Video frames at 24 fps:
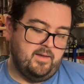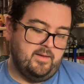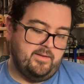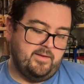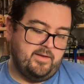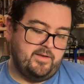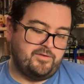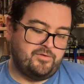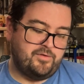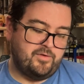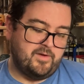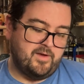
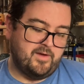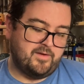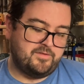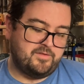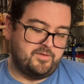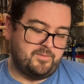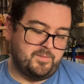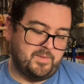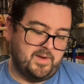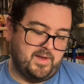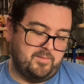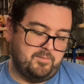
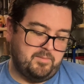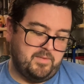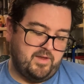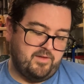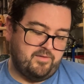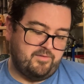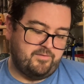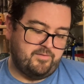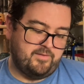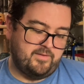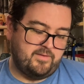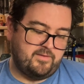Introduction by
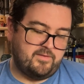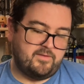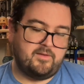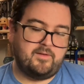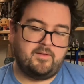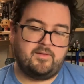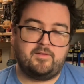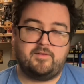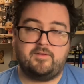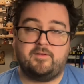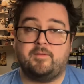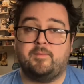Bev
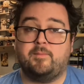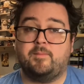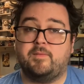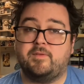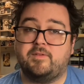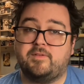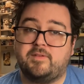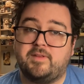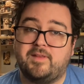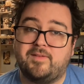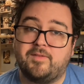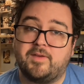Vincent,
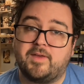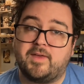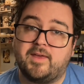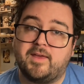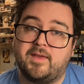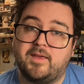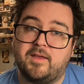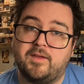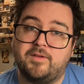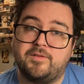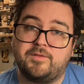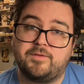Stephen
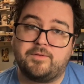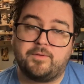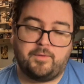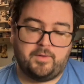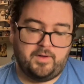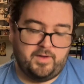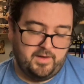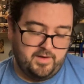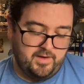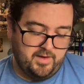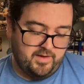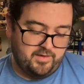King
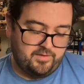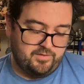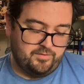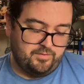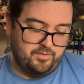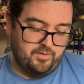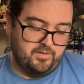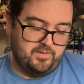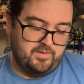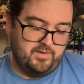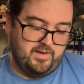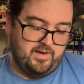historian
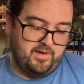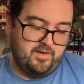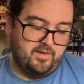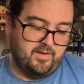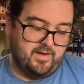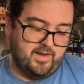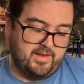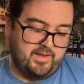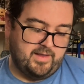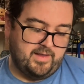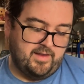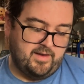extraordinaire.
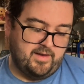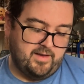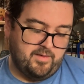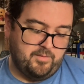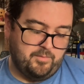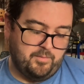I cannot